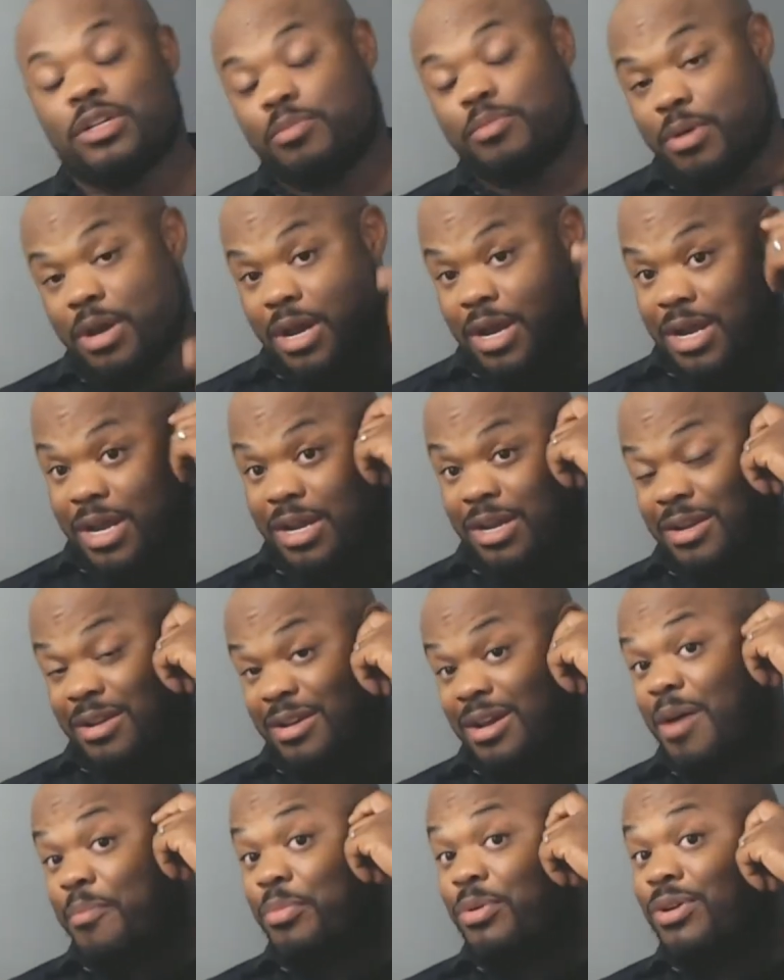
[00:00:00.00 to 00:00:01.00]
by a
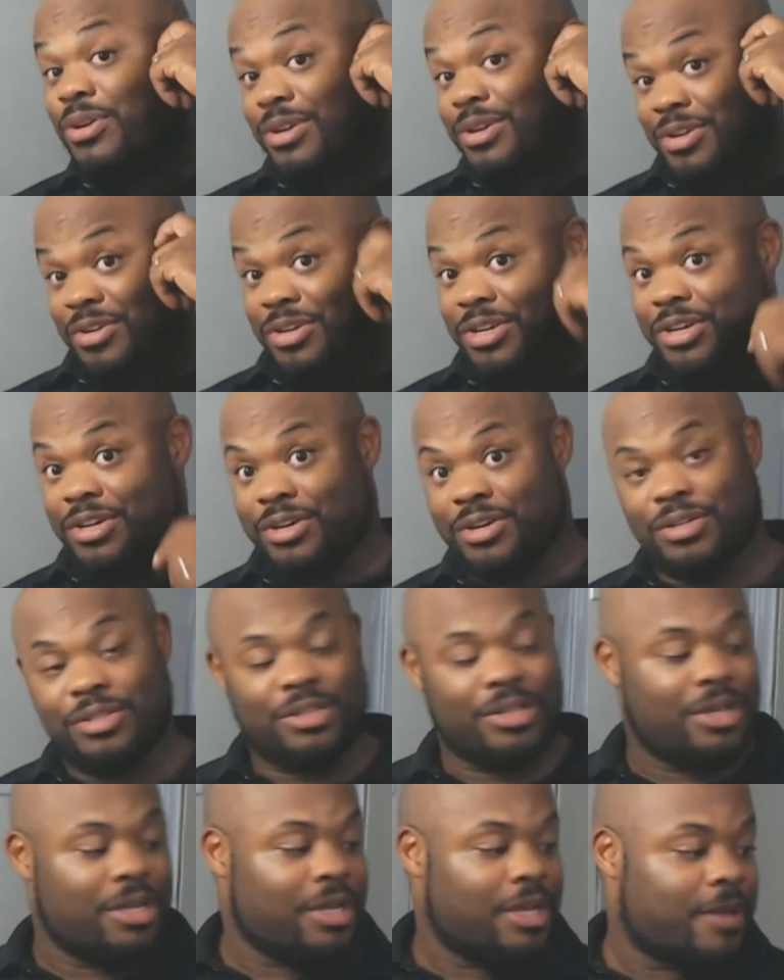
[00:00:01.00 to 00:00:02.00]
couple hundred
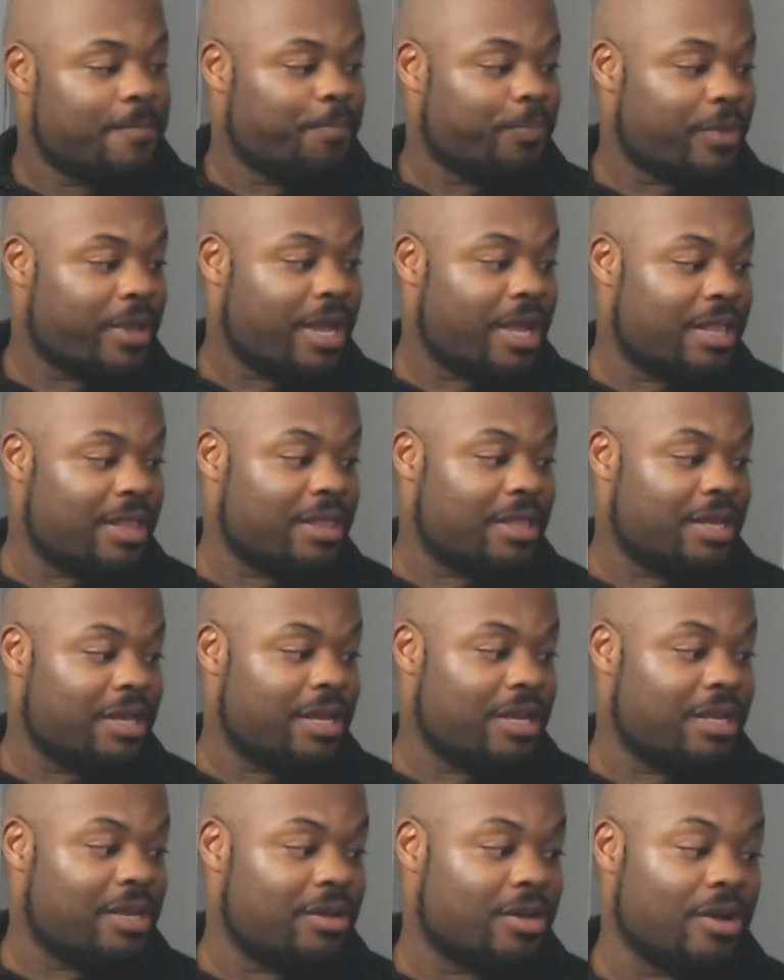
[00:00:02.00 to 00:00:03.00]
years. And
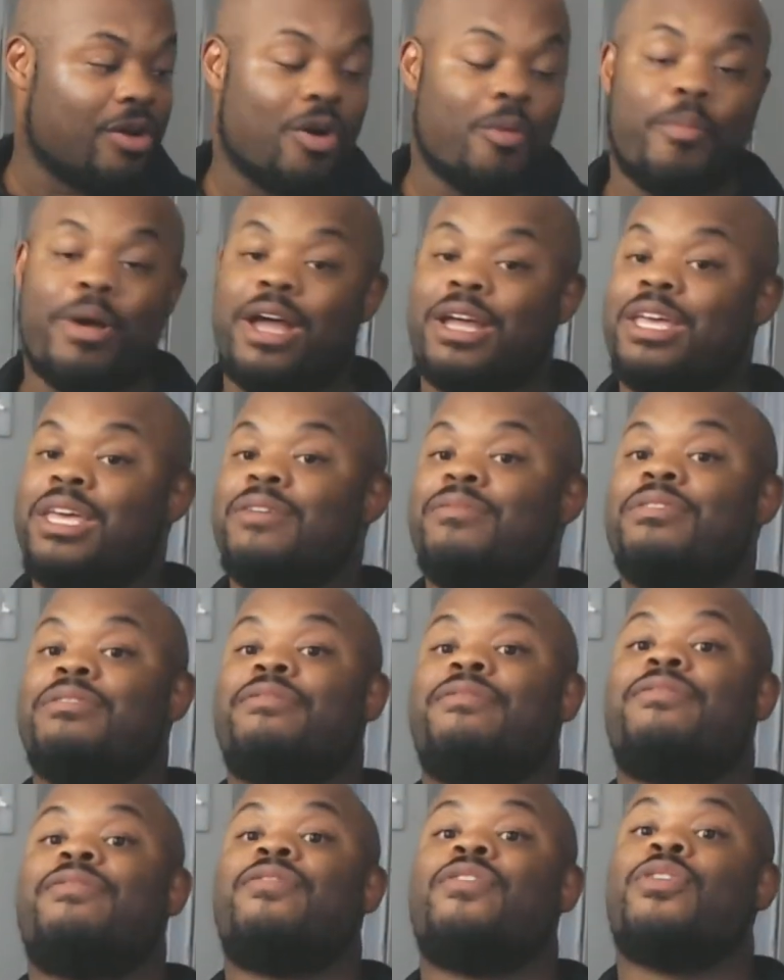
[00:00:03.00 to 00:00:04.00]
then you can go back even
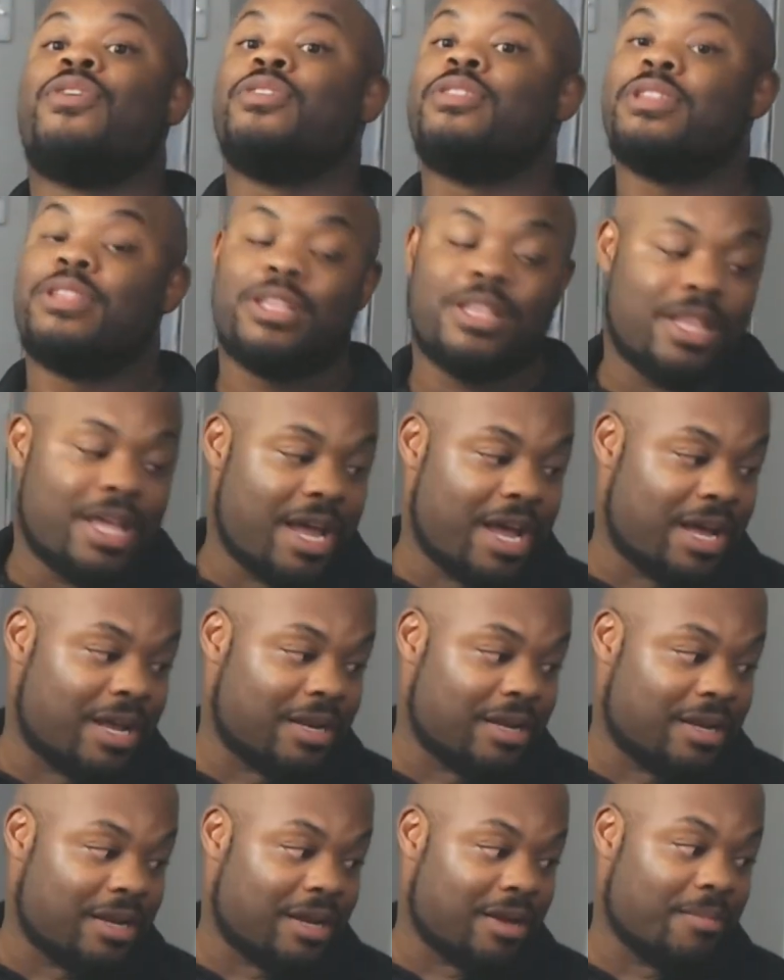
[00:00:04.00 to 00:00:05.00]
further than that.
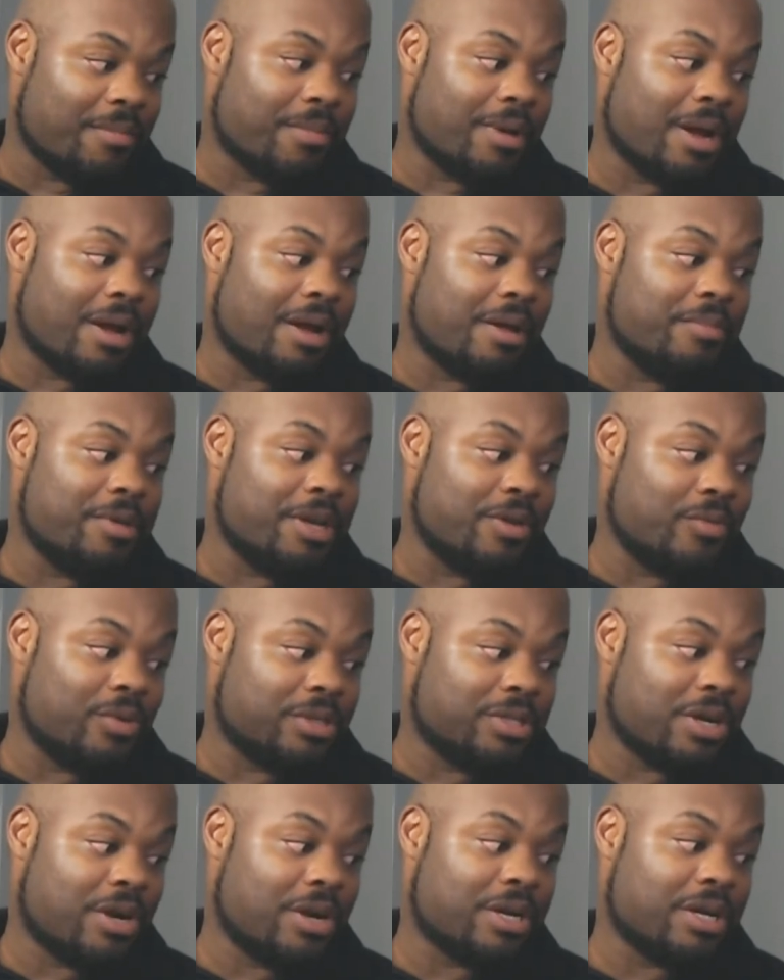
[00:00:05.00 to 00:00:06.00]
I mean, we're
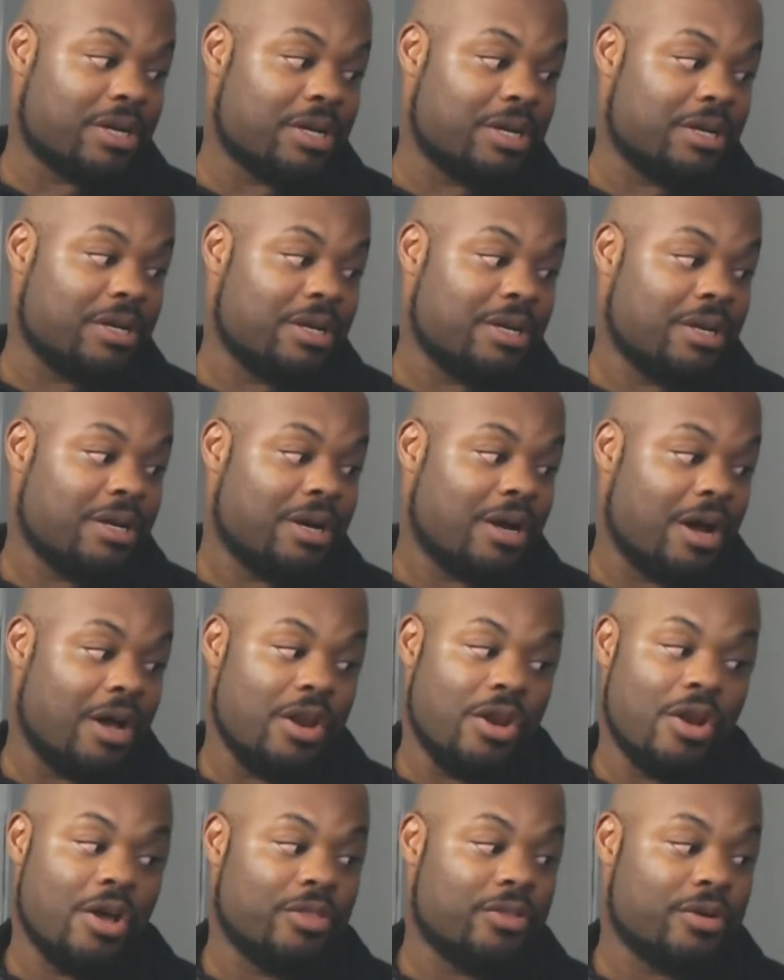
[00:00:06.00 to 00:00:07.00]
talking
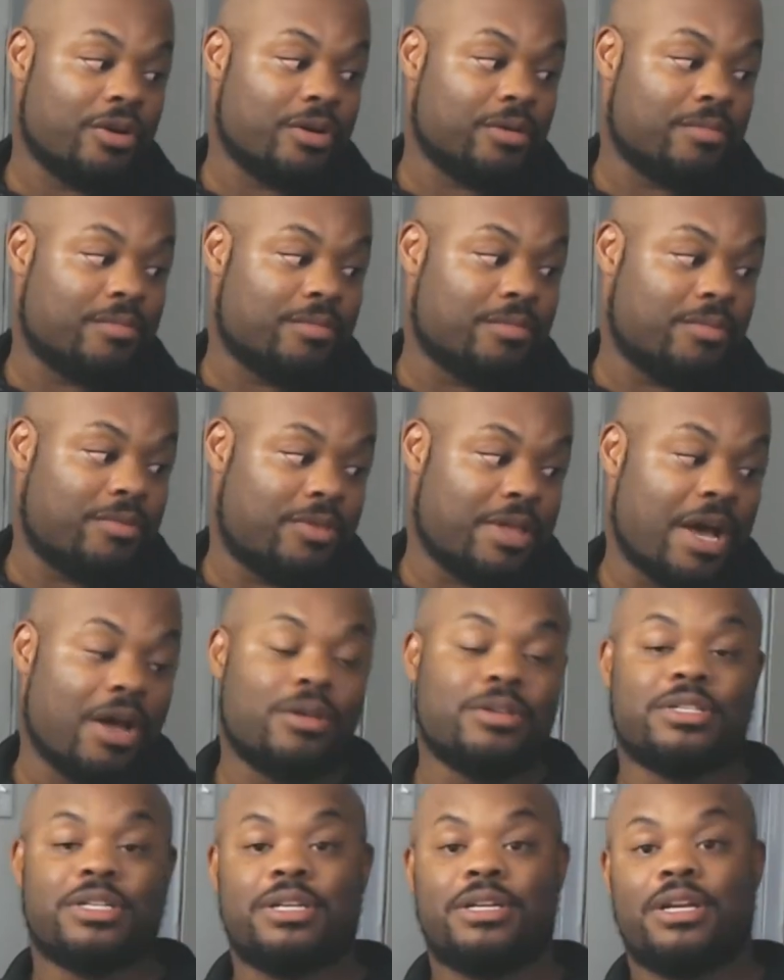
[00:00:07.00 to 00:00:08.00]
another
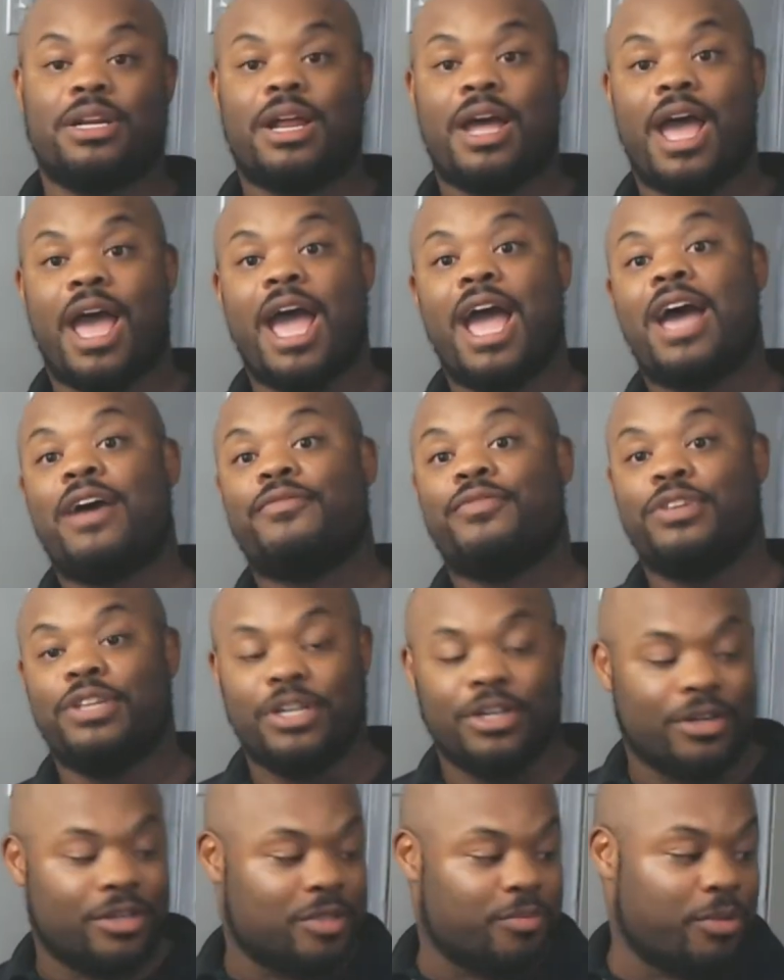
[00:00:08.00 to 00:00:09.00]
1,500
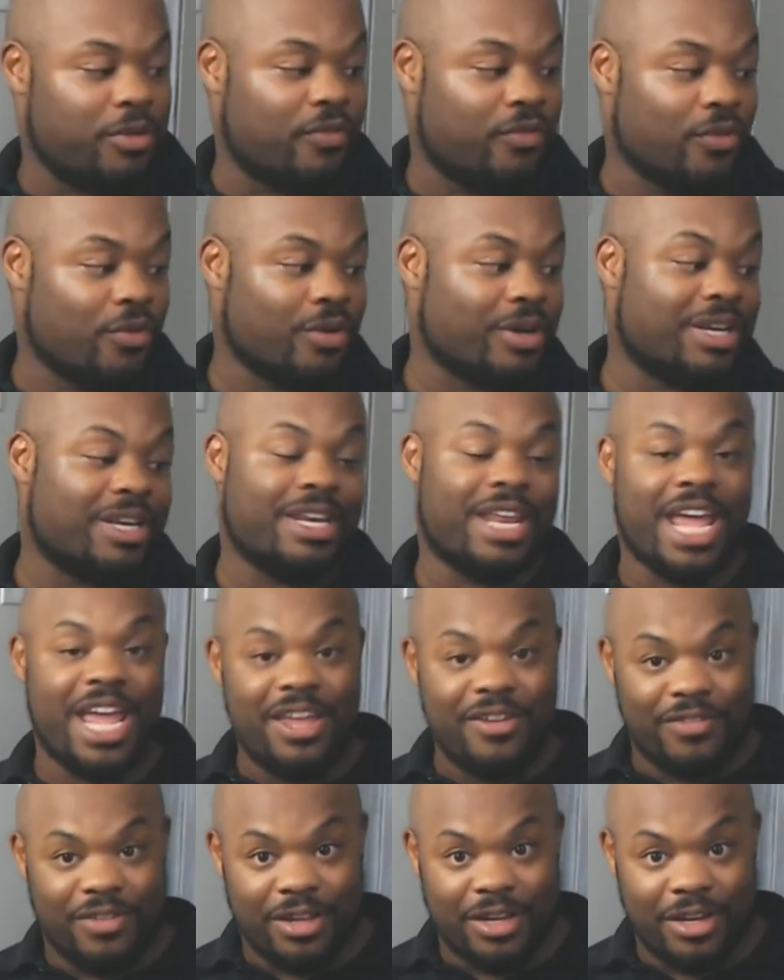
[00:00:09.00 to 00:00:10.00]
years before
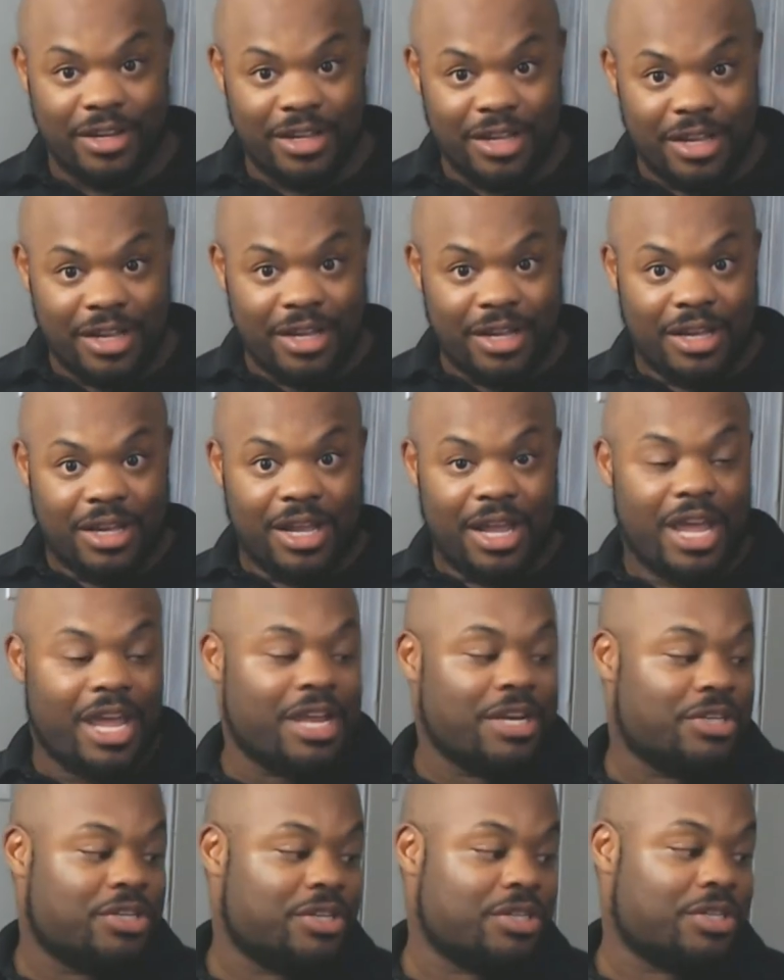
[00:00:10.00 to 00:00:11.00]
David.
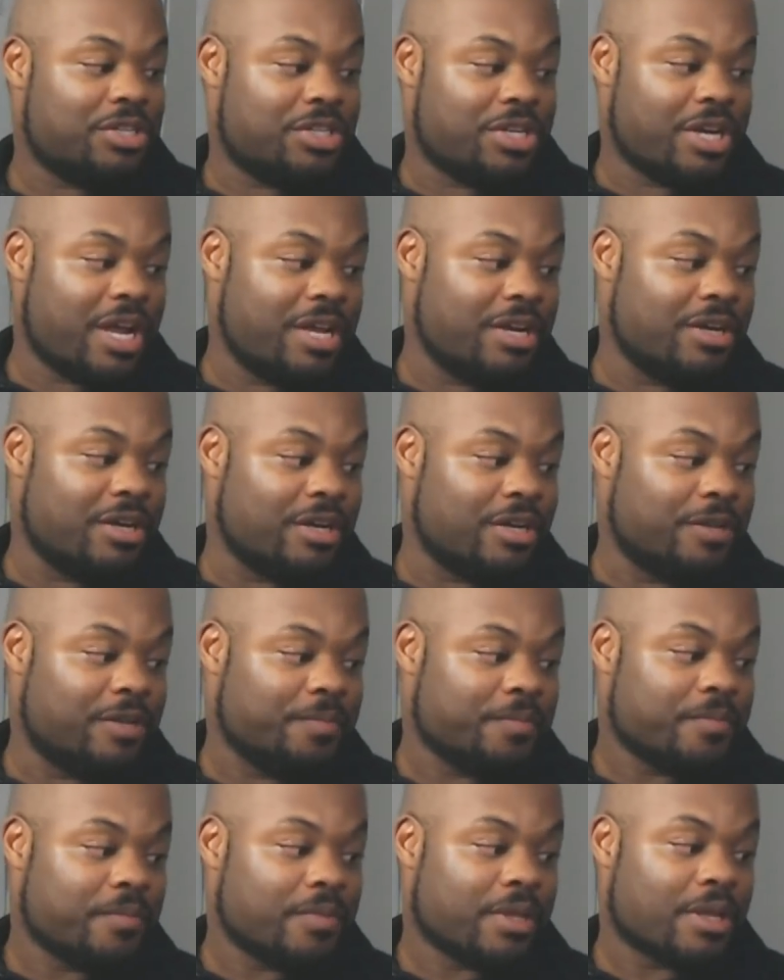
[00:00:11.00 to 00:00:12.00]
Ancient China,
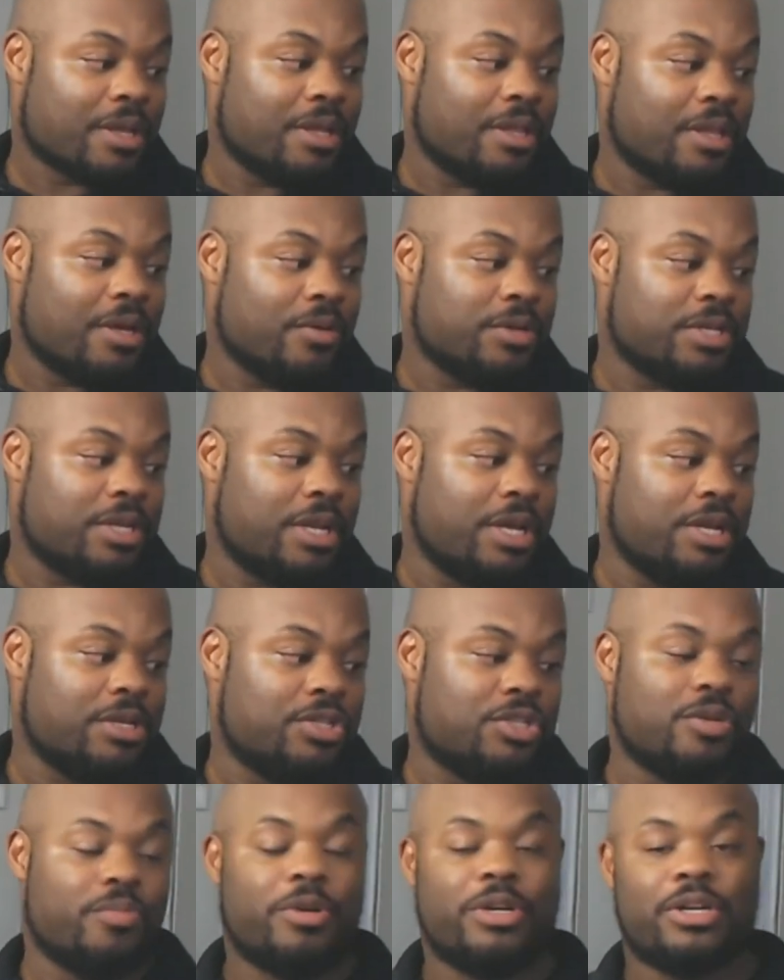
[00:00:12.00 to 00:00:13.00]
there was an
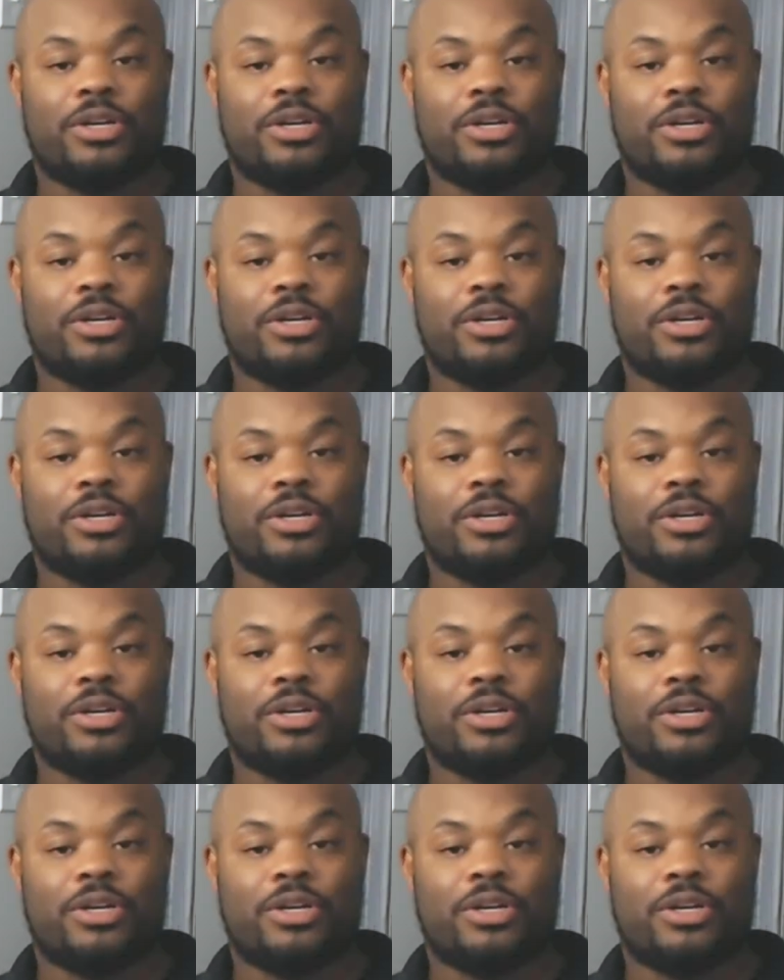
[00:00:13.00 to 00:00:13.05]
instrument